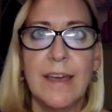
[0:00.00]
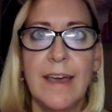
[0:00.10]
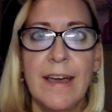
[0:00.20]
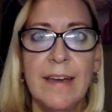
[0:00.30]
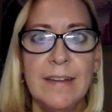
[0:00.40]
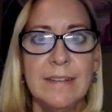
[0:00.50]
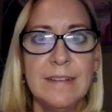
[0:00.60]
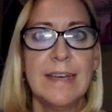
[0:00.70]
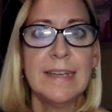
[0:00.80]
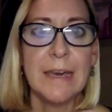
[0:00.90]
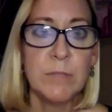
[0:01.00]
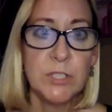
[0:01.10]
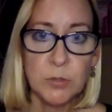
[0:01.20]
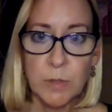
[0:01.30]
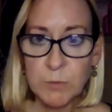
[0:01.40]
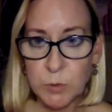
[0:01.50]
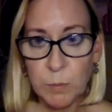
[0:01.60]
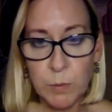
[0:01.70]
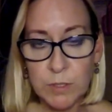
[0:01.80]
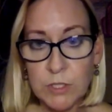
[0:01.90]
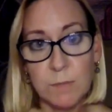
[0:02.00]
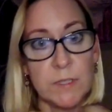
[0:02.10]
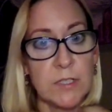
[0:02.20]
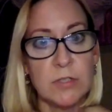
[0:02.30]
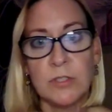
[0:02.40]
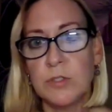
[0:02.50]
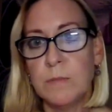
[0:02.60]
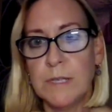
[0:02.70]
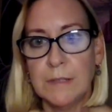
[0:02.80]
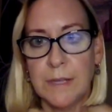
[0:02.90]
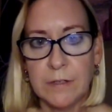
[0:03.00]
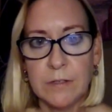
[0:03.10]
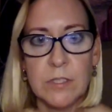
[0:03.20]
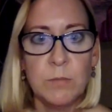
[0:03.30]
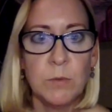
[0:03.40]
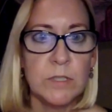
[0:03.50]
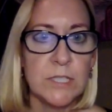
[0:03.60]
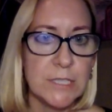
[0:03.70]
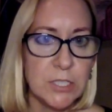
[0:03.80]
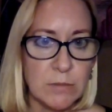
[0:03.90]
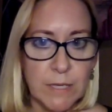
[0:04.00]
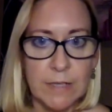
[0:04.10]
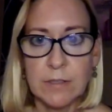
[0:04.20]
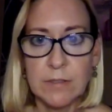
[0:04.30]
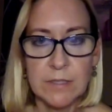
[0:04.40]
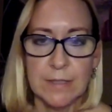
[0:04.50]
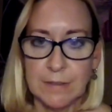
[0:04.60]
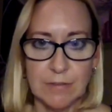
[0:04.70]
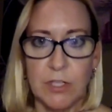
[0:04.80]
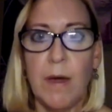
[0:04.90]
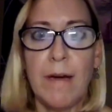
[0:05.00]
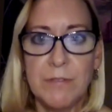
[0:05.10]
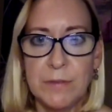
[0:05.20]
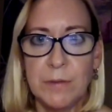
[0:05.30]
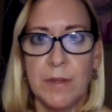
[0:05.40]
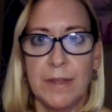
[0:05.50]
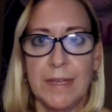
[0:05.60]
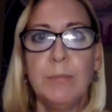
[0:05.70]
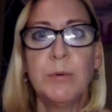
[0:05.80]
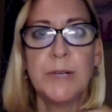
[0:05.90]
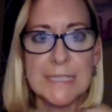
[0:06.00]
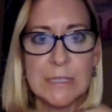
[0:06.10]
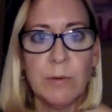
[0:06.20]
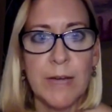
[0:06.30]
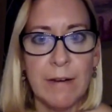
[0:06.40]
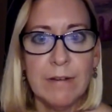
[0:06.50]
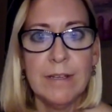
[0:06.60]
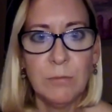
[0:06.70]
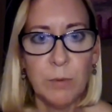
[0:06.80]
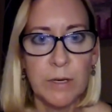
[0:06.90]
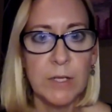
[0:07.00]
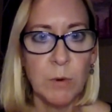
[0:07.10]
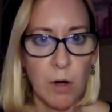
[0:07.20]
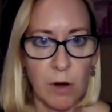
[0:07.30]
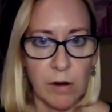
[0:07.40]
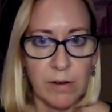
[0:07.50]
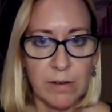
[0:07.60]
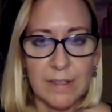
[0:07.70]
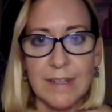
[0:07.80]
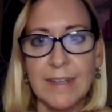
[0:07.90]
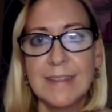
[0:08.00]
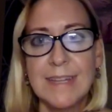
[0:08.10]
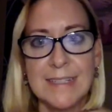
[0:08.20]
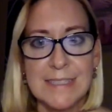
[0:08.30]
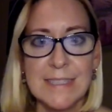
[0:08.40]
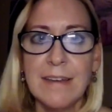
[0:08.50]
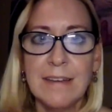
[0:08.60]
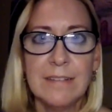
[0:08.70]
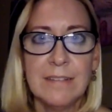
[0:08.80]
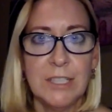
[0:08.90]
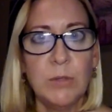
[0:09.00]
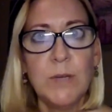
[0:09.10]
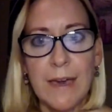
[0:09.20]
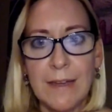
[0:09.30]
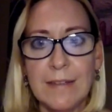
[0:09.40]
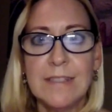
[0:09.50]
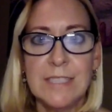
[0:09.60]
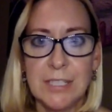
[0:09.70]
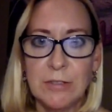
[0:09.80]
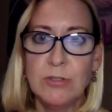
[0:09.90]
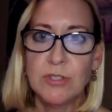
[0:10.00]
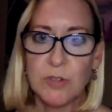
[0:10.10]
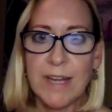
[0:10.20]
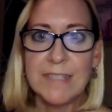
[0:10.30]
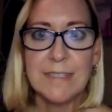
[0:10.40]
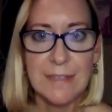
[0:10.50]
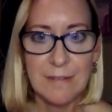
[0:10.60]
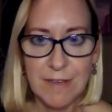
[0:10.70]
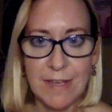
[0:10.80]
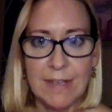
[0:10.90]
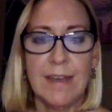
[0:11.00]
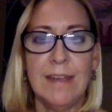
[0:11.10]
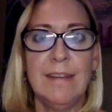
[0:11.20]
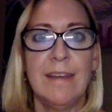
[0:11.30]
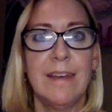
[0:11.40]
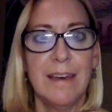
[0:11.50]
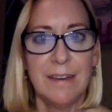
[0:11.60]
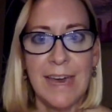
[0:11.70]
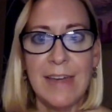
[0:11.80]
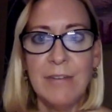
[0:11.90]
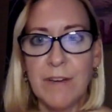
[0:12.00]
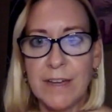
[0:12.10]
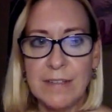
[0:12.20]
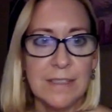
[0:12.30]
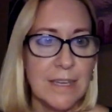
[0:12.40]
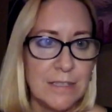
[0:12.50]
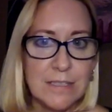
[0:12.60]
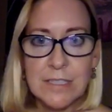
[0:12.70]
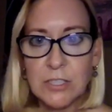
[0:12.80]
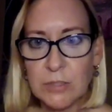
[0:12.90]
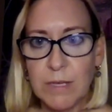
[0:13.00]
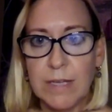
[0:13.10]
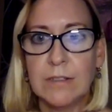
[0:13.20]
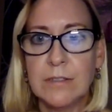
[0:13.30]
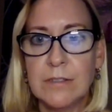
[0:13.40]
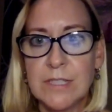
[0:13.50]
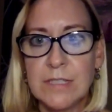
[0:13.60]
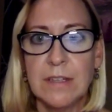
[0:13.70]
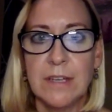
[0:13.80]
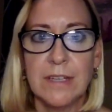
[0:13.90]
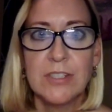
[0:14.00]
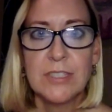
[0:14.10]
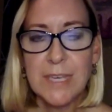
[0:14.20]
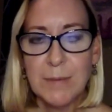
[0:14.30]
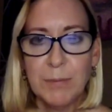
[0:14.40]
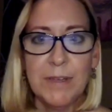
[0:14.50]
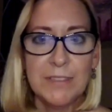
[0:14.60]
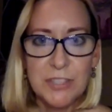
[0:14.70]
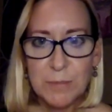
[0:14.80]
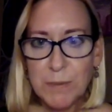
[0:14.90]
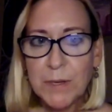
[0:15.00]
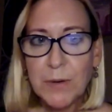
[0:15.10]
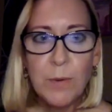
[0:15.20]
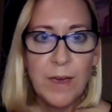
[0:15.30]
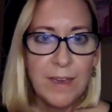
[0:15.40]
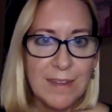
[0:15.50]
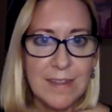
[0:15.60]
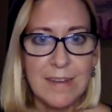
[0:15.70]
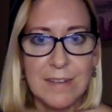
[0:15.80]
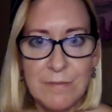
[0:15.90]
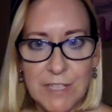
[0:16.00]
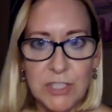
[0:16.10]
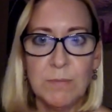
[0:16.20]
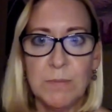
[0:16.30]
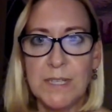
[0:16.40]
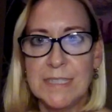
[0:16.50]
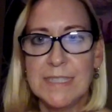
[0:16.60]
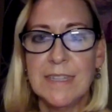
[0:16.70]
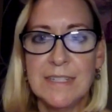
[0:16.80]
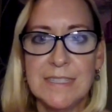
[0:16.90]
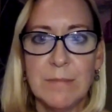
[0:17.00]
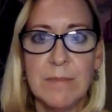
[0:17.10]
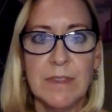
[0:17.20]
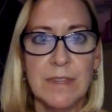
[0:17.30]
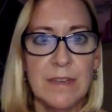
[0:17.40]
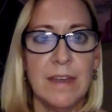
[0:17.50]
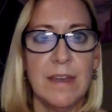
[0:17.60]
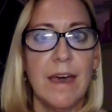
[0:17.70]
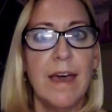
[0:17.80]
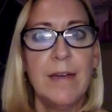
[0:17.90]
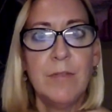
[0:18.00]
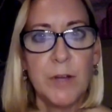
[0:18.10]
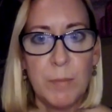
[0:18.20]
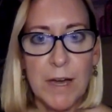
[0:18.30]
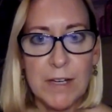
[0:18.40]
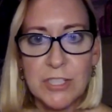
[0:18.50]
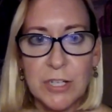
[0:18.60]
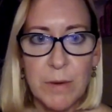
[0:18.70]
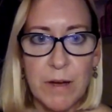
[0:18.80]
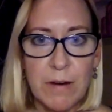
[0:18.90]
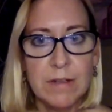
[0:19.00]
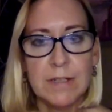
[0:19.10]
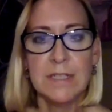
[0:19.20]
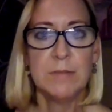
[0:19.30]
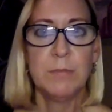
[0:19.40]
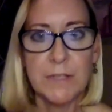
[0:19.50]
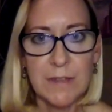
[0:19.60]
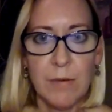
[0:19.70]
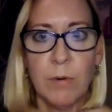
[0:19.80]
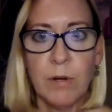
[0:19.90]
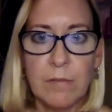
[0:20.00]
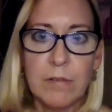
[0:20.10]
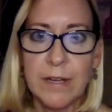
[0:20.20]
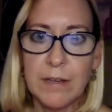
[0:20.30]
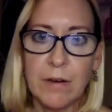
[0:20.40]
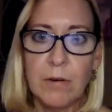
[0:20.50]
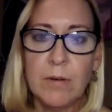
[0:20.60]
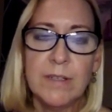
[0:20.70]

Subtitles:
And that can be true up to a point, just because there's so many layers and more decision makers. Like, you have to embrace the reality of where you are. That said, like, you can continue to try to innovate and, again, find the key decision makers and just keep, like, chipping away at that innovation piece. And that's something that I'm very passionate about. I need to bring that wherever I go.